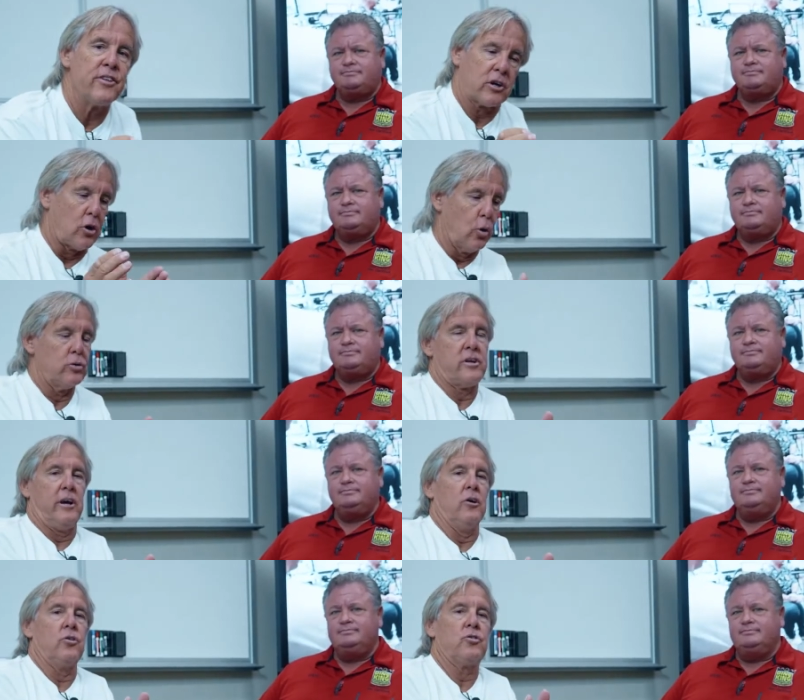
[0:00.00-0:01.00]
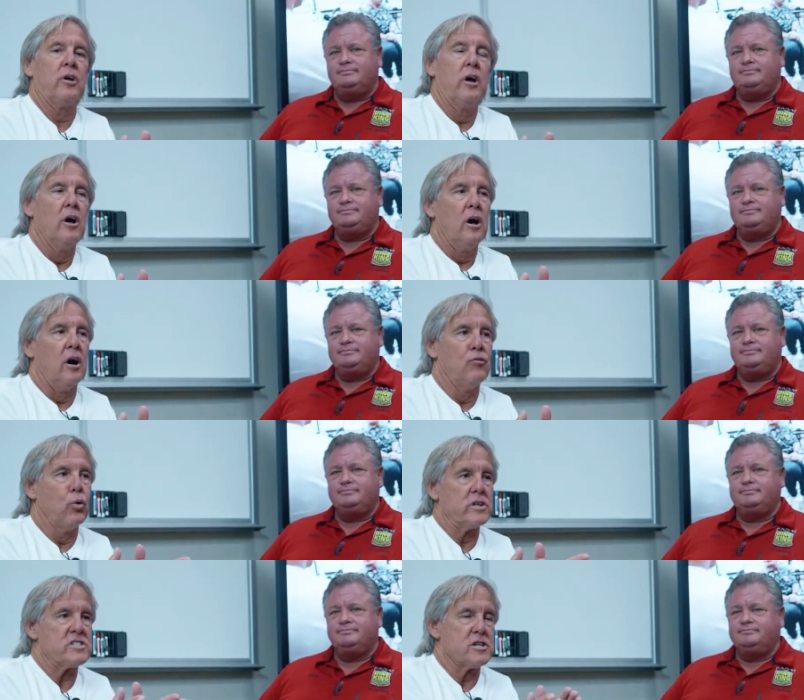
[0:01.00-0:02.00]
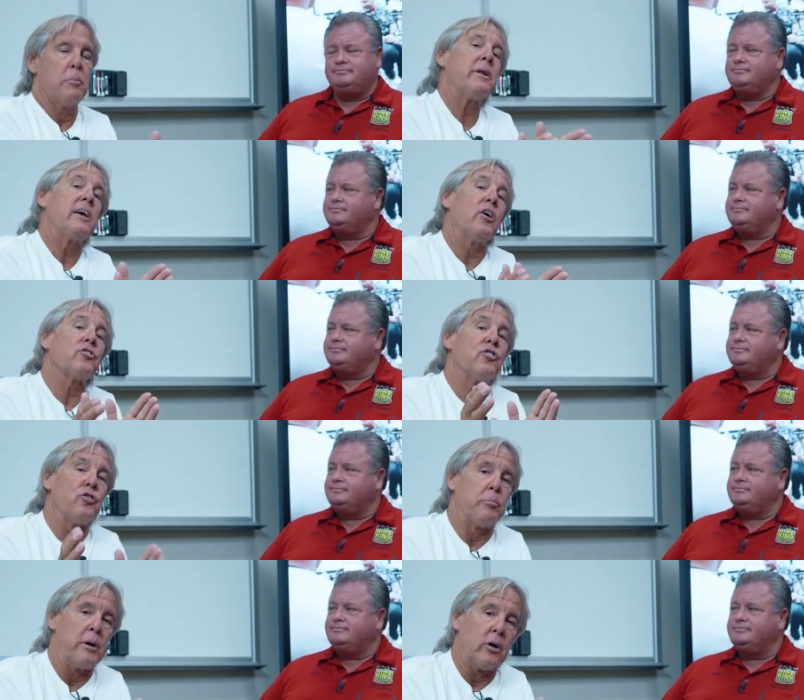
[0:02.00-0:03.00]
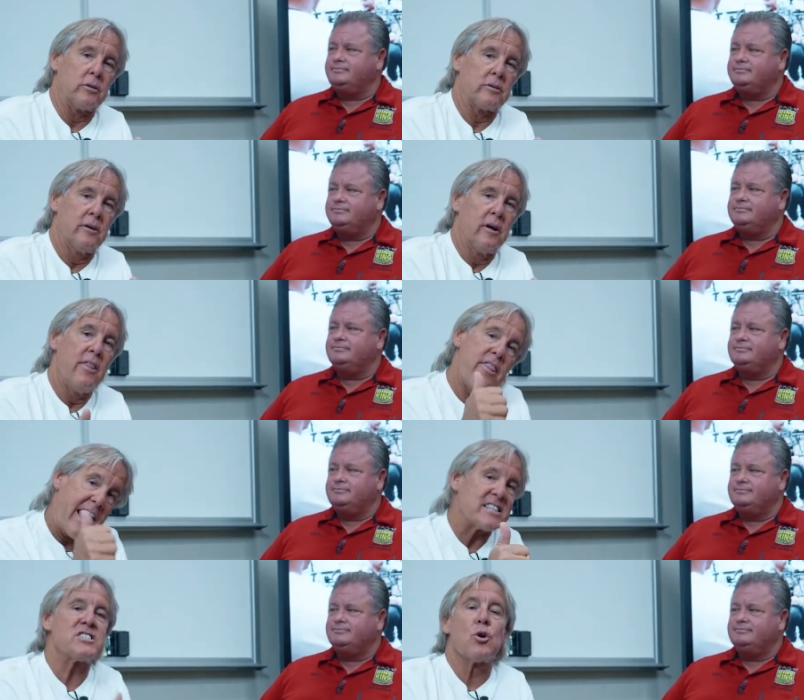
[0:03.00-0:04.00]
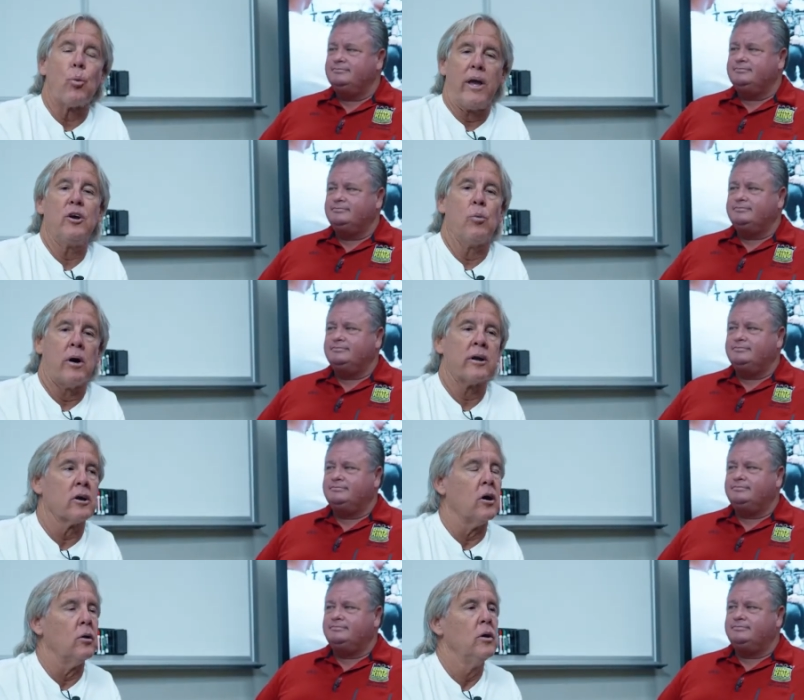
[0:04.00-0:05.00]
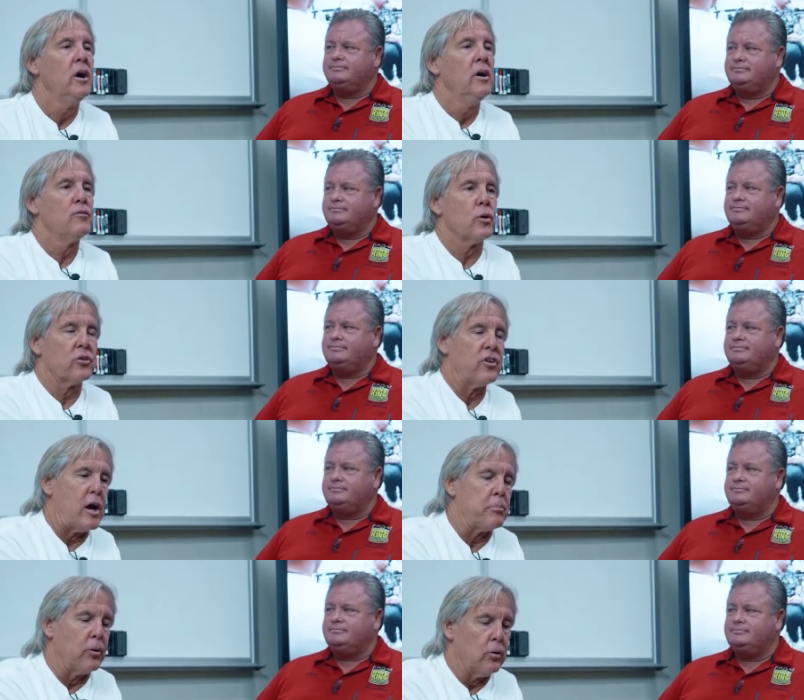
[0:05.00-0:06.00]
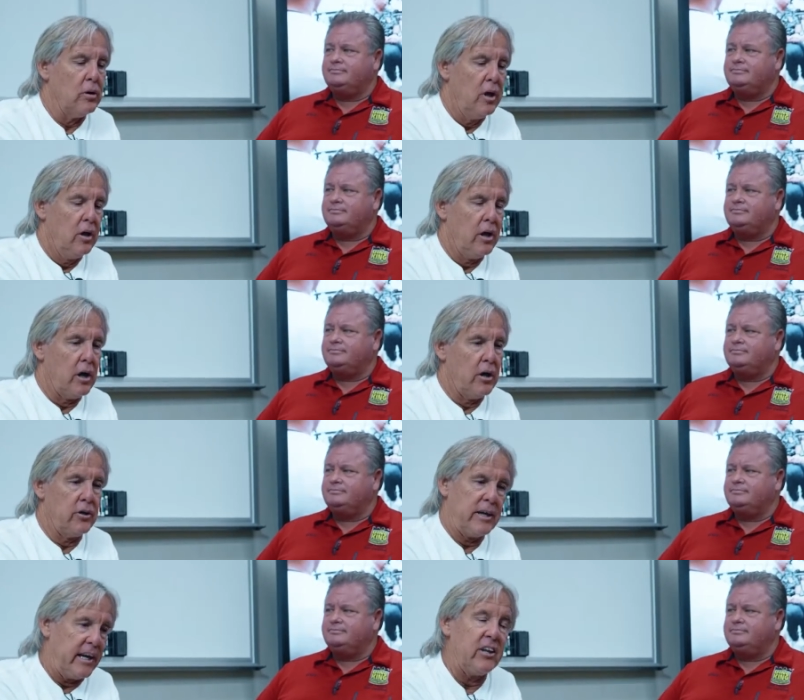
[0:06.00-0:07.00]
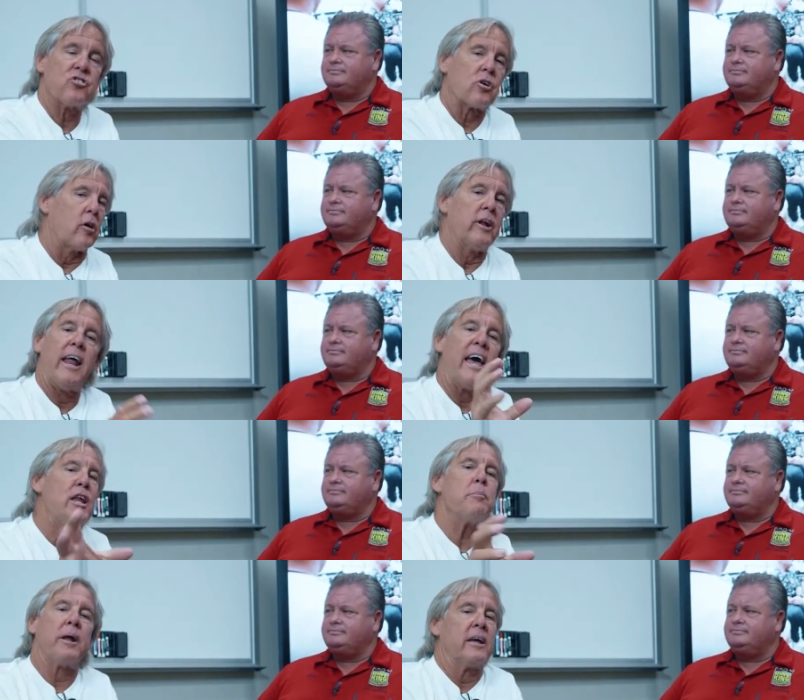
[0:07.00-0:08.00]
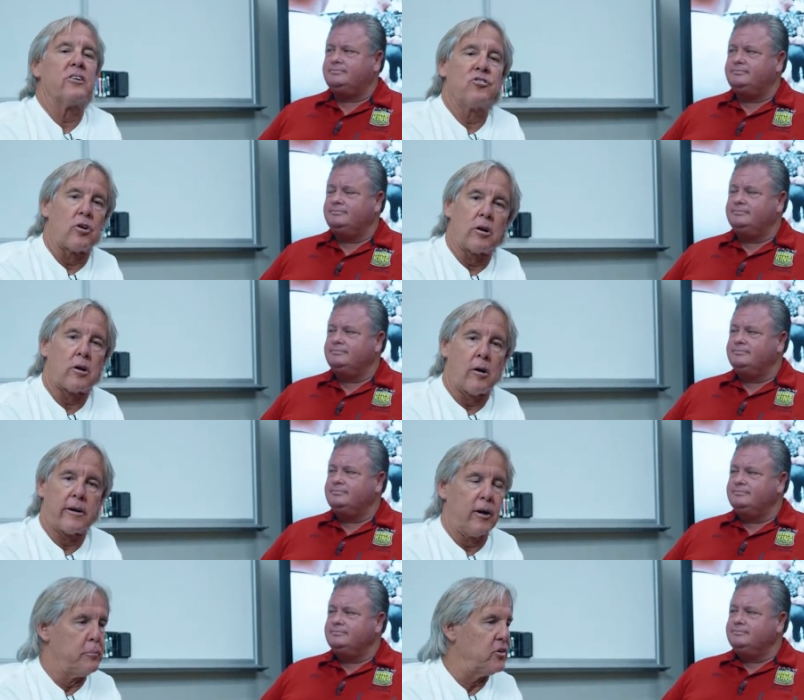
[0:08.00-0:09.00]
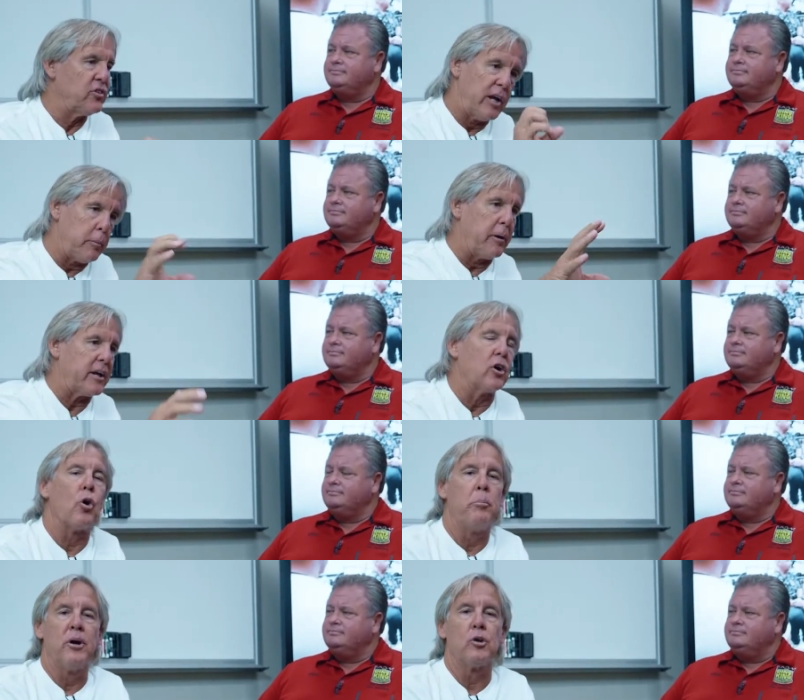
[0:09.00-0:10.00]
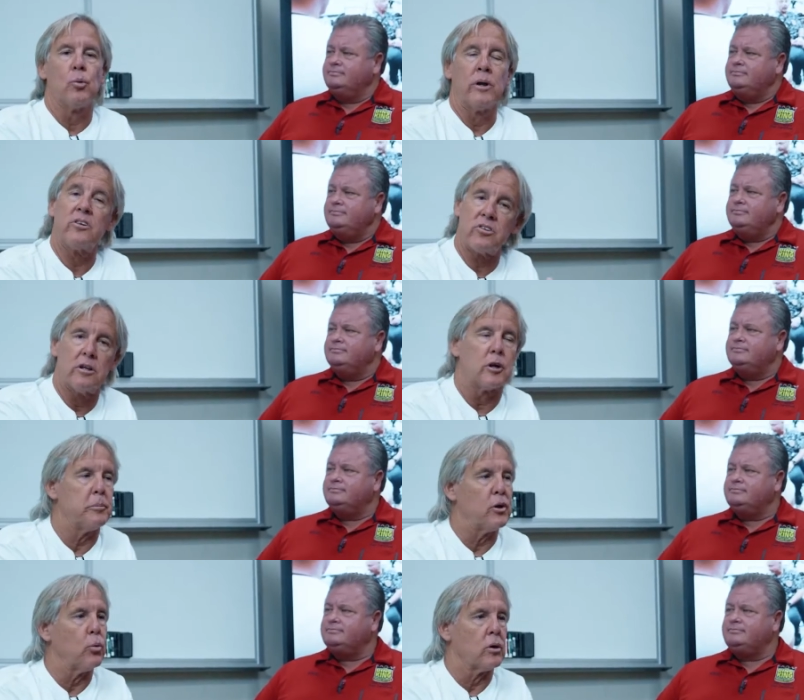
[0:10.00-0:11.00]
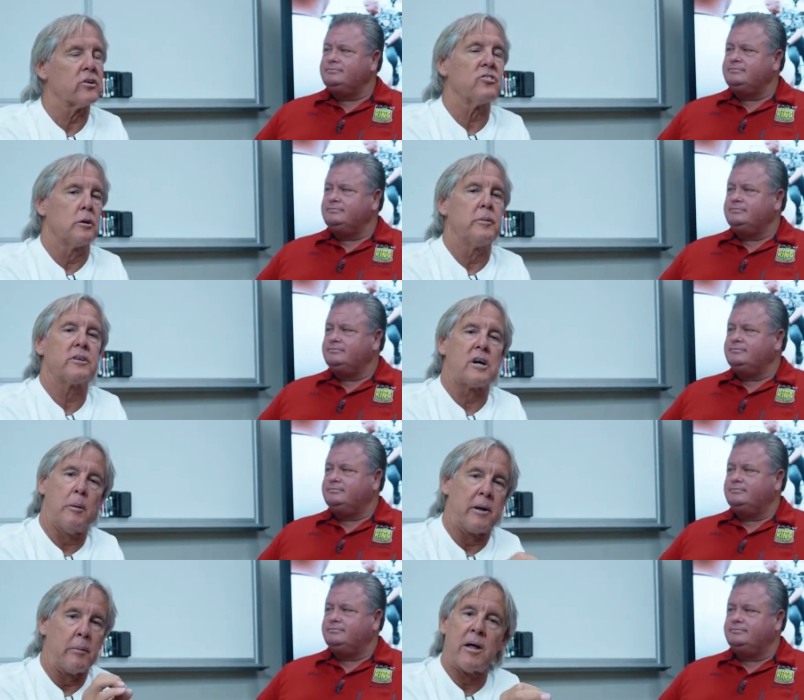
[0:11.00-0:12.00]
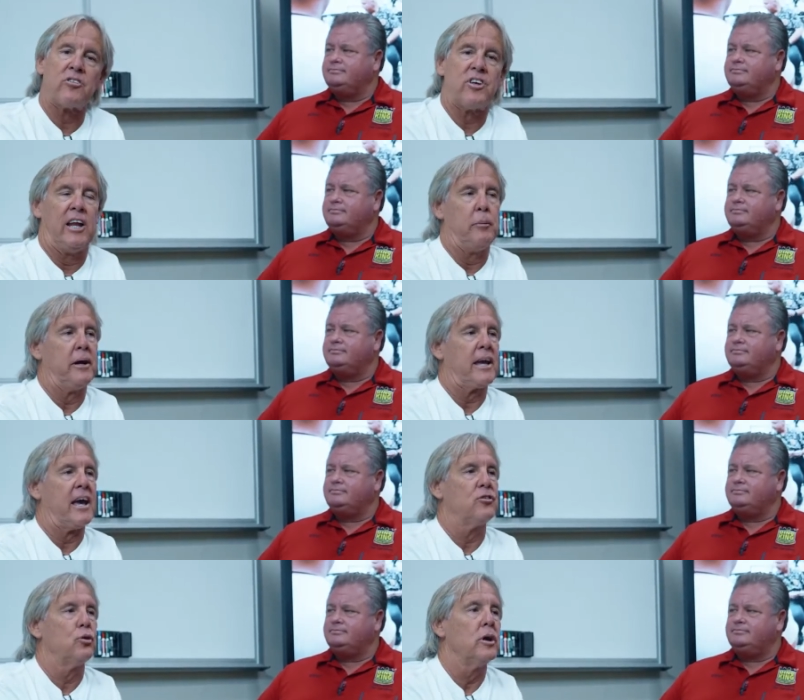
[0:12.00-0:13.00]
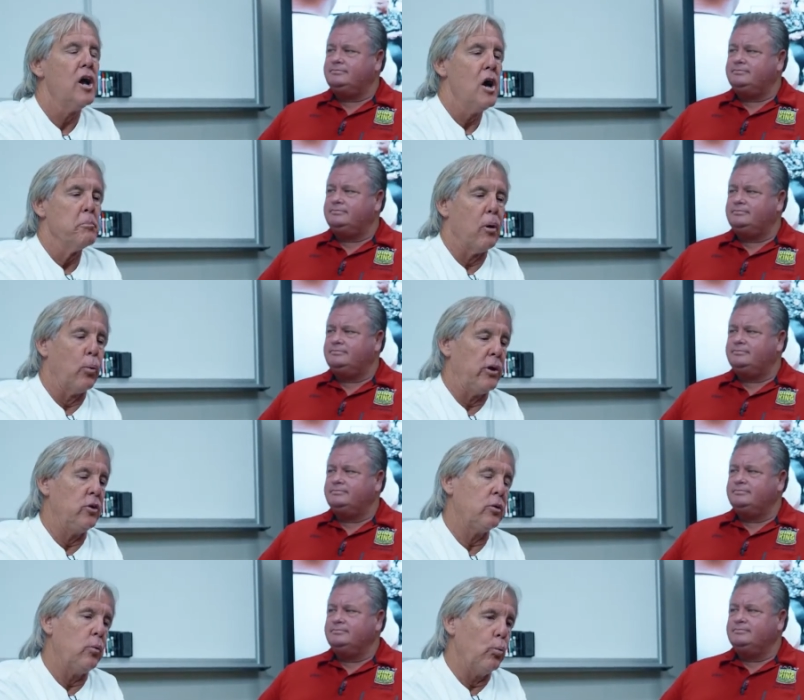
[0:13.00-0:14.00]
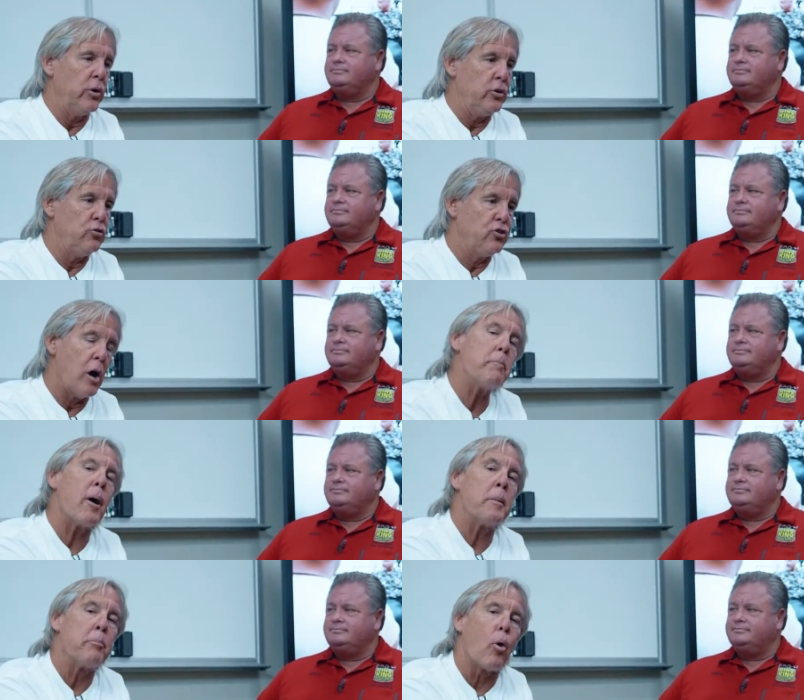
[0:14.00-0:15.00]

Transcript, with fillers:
Speaker 1: the coattails of what somebody else has built, That's the way you want to go. For example, uh, getting started, anybody can start a car care business. Anybody can go build one. It's a little bit of work, it's a little bit of time, and I'm not saying anybody can't do it. But when you, when you jump on